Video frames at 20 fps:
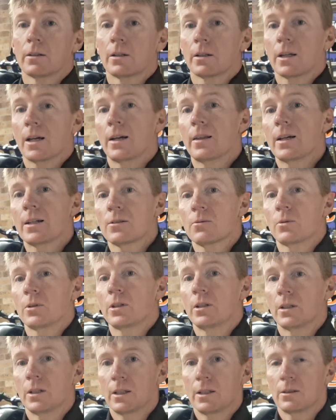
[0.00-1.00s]
Okay, that's what
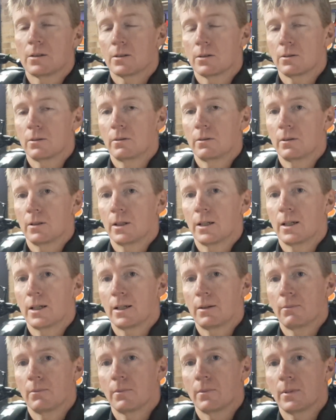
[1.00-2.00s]
you need to
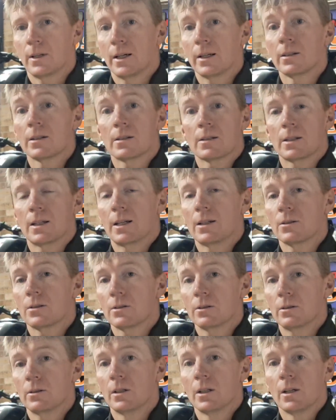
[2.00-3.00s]
understand
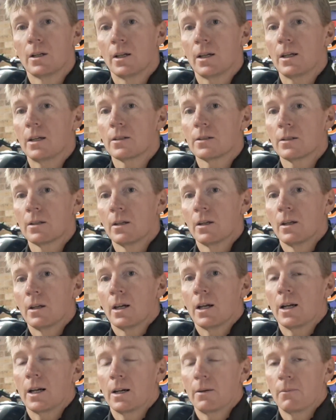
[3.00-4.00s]
too, is
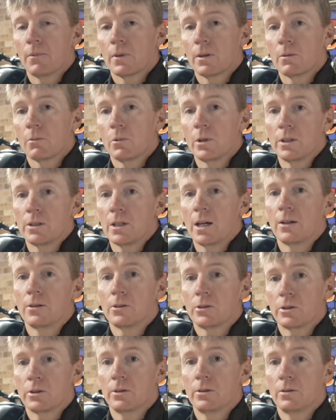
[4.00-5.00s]
we
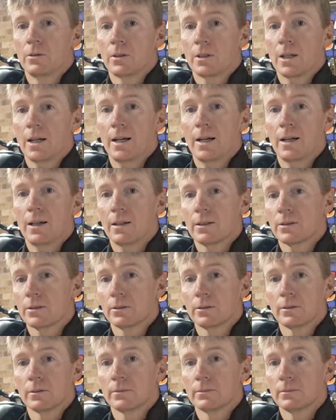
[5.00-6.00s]
don't tune cars
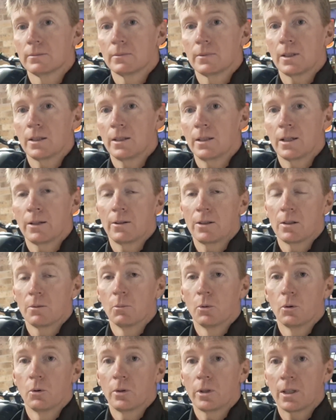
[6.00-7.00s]
or in the
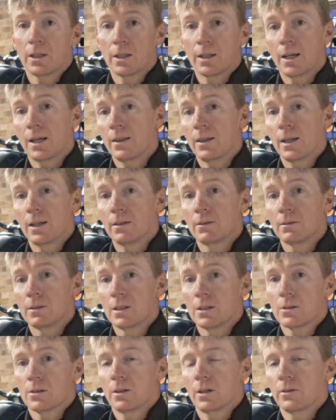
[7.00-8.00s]
morning and then
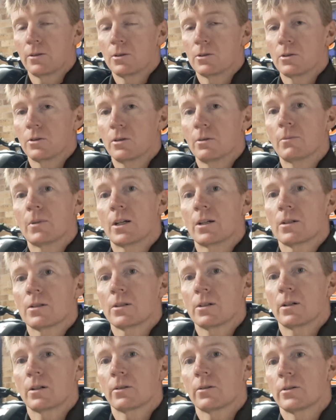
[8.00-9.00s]
decide to tune
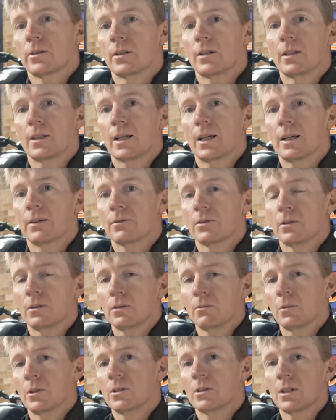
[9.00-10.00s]
motorcycles in the
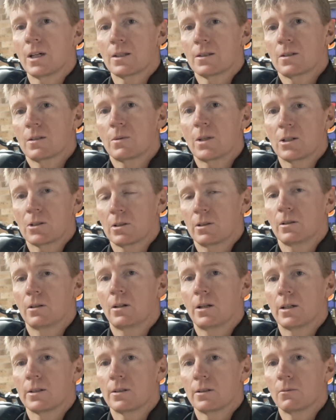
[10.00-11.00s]
afternoon. We just
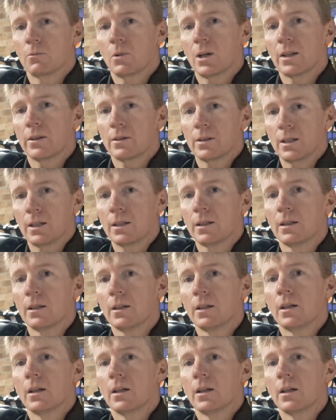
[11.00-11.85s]
specialize in one thing.